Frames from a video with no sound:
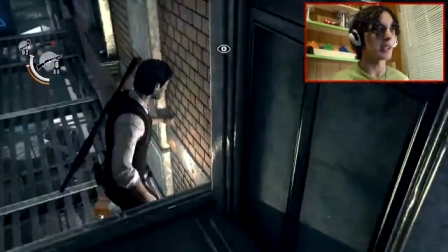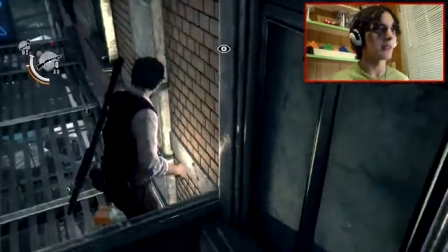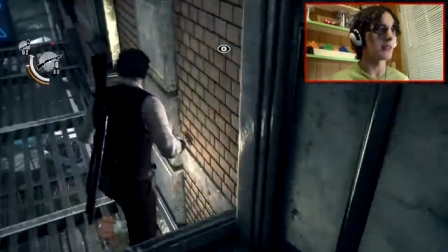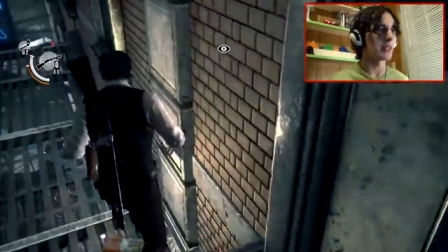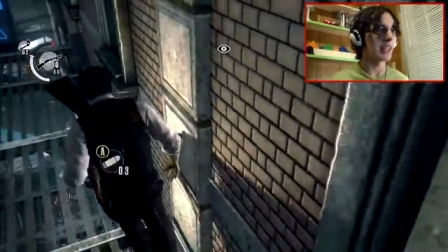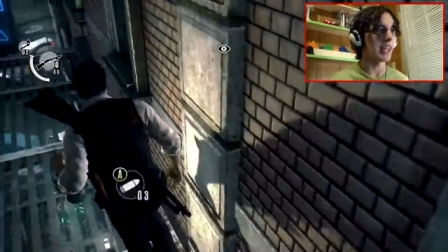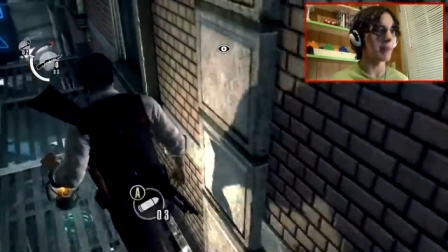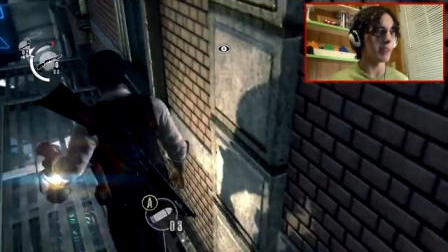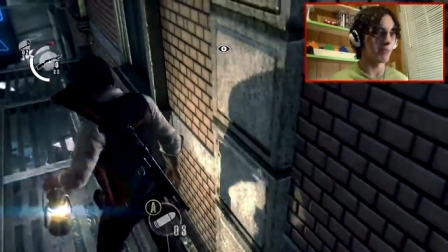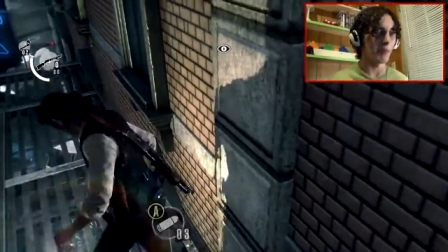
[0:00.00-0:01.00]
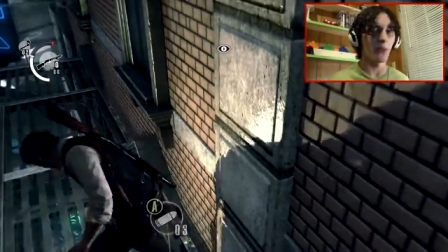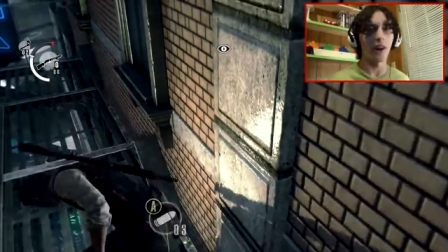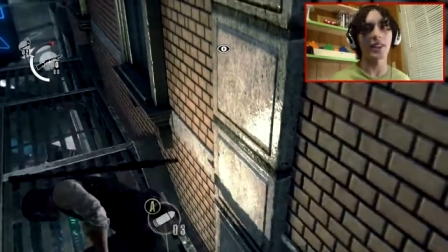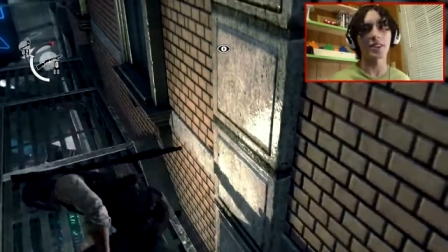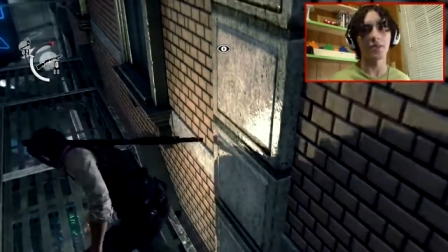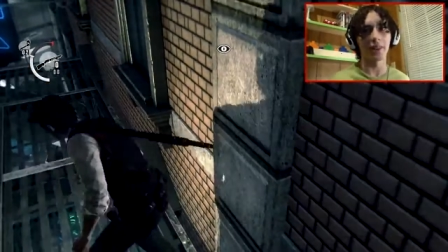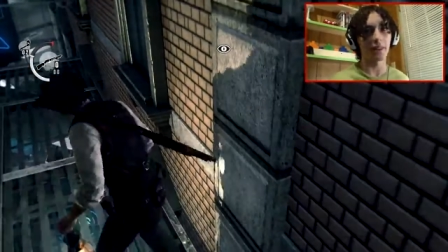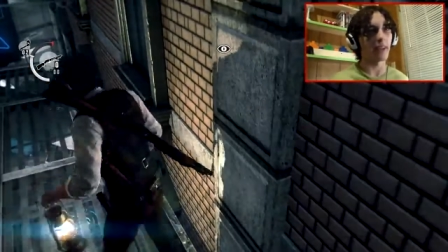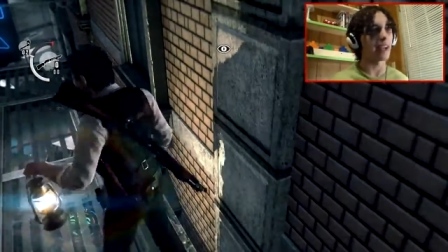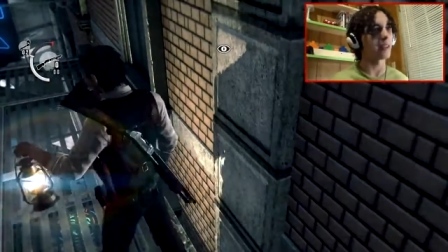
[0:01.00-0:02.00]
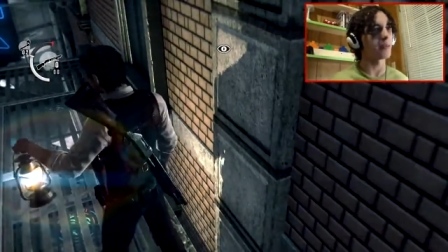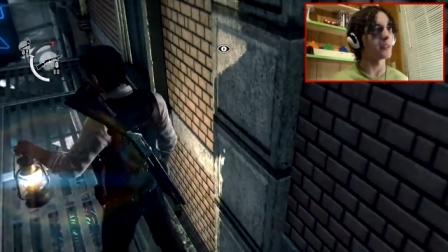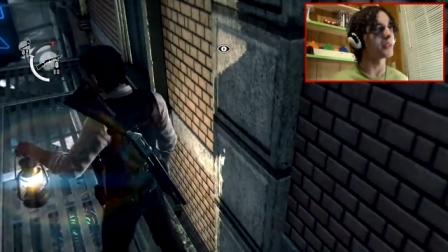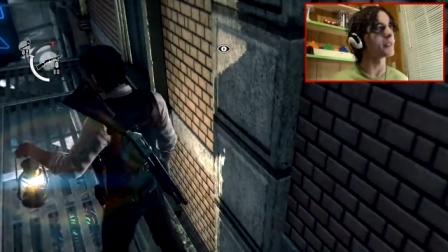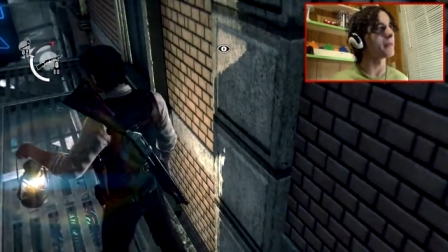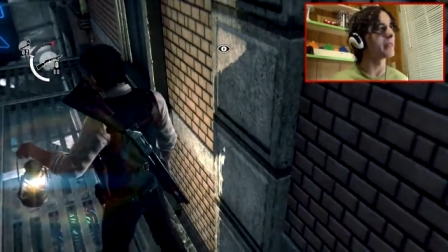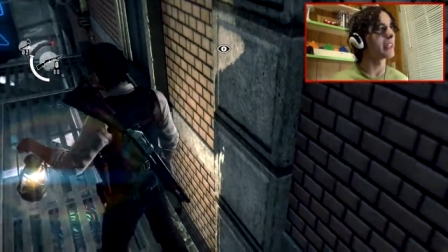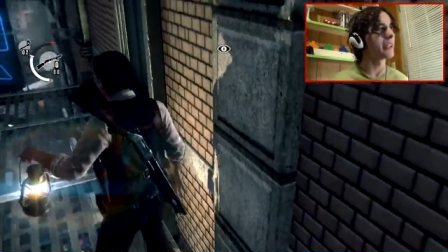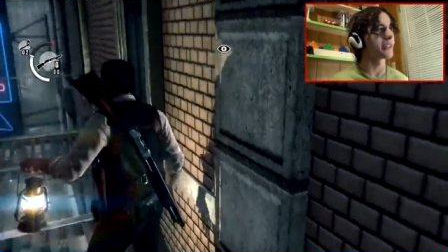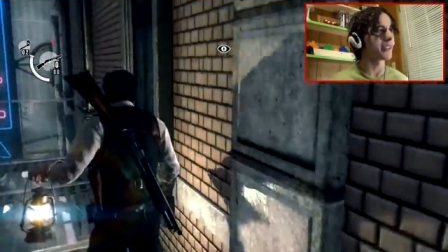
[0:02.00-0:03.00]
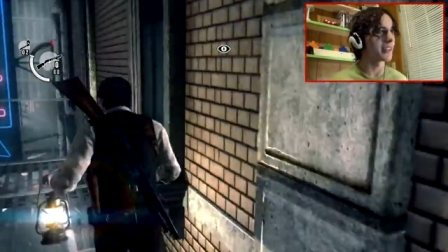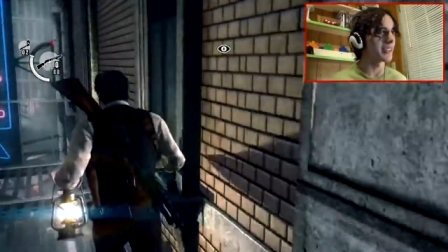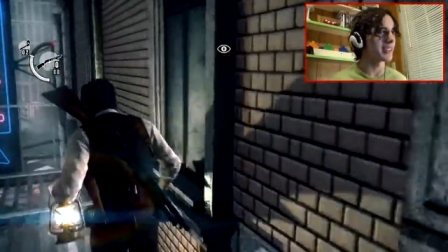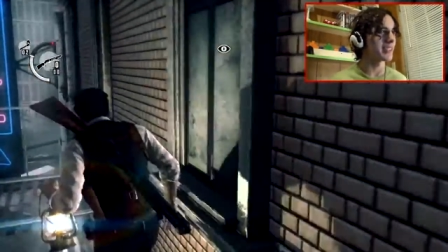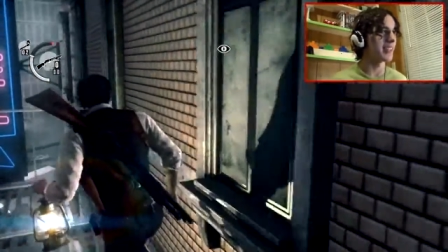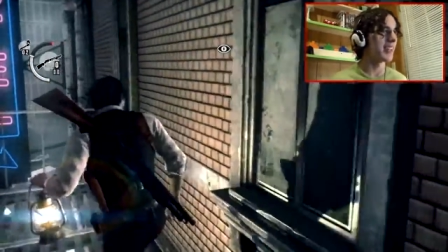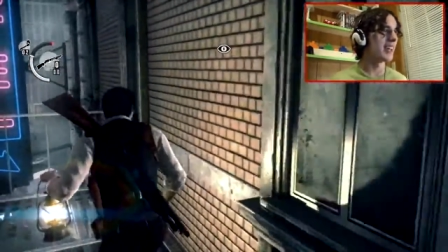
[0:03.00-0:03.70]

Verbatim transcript: sure I ruined the game enough by watching like random YouTube videos on this